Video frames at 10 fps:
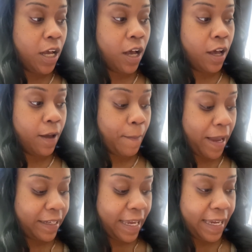
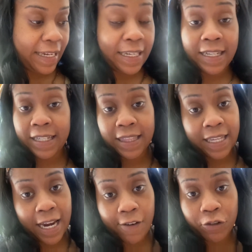I can't eat
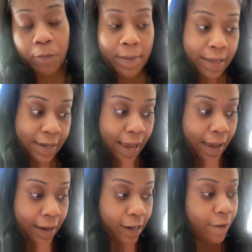anything after
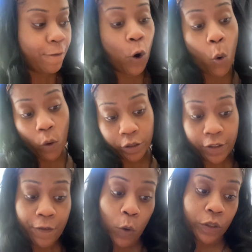midnight, of course,
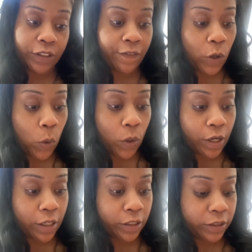of course, of
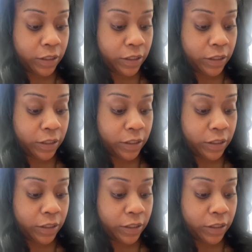course.